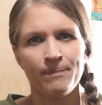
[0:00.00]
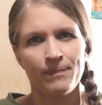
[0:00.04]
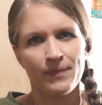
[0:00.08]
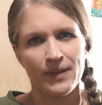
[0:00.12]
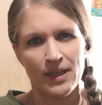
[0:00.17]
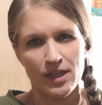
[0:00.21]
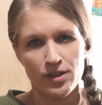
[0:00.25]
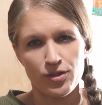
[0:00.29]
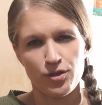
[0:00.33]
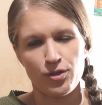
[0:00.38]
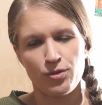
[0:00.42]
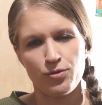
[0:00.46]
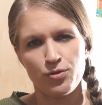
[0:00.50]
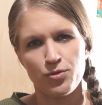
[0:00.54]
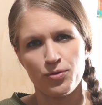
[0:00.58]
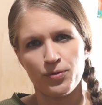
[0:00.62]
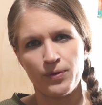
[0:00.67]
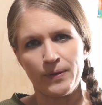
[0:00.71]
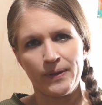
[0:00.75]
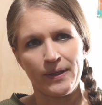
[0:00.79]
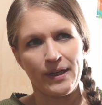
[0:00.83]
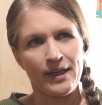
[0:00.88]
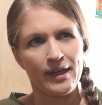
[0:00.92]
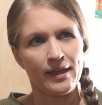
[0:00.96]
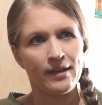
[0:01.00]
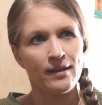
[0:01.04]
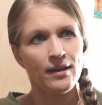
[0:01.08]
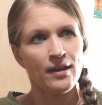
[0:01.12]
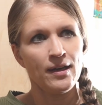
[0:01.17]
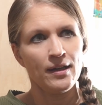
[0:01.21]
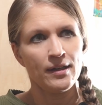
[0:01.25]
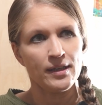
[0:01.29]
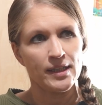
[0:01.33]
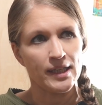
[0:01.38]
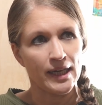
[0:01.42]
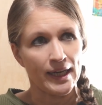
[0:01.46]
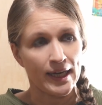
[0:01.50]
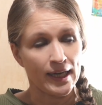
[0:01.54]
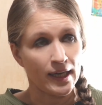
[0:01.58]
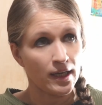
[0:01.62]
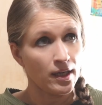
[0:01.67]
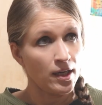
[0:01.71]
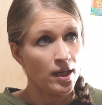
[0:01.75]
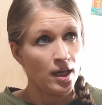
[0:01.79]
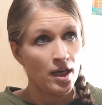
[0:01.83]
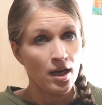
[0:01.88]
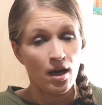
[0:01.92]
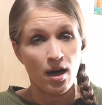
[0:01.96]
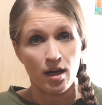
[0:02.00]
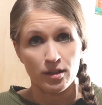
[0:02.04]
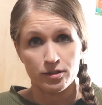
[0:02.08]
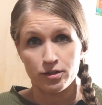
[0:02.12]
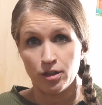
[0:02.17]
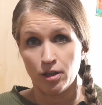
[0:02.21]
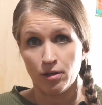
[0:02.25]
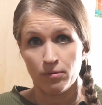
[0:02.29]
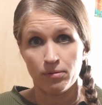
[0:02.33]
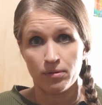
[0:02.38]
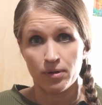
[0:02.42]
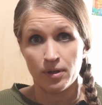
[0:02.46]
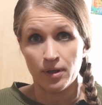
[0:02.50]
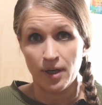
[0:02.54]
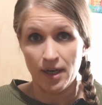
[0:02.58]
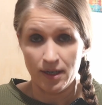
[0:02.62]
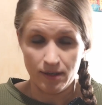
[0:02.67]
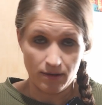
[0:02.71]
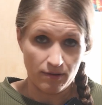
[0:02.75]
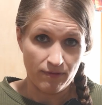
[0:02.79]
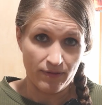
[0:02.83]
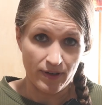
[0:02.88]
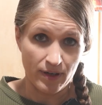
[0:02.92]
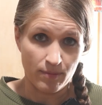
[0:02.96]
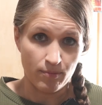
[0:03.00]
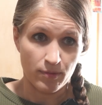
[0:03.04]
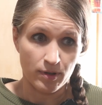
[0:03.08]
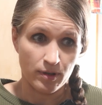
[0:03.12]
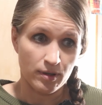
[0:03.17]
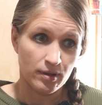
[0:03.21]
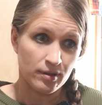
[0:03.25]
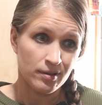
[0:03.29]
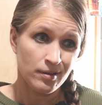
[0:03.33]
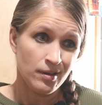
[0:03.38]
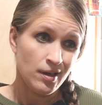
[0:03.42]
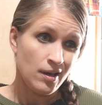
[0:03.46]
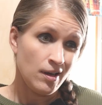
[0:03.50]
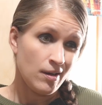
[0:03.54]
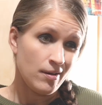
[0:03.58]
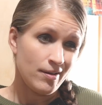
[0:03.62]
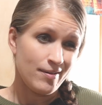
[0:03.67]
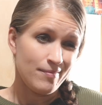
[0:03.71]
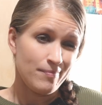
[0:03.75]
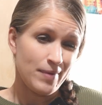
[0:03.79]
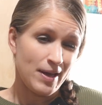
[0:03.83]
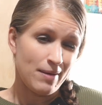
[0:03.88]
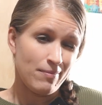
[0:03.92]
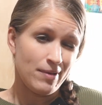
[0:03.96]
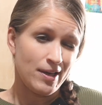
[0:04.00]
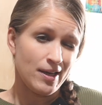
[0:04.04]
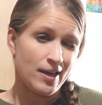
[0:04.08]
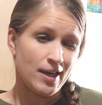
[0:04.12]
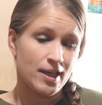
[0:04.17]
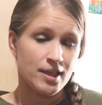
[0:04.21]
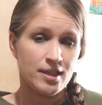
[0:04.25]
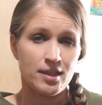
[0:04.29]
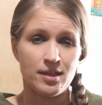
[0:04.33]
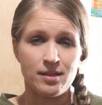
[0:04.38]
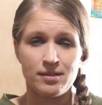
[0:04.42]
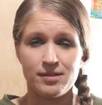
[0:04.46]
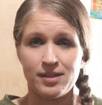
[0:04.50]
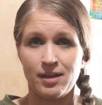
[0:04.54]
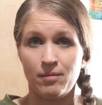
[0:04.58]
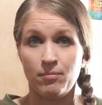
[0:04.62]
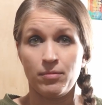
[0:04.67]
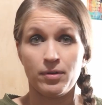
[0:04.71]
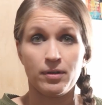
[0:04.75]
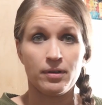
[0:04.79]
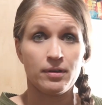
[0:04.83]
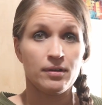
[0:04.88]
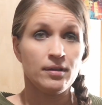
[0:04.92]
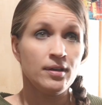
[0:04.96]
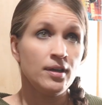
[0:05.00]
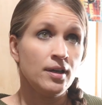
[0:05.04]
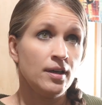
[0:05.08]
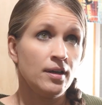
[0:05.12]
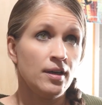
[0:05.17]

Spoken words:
is usually like October and November and maybe into December,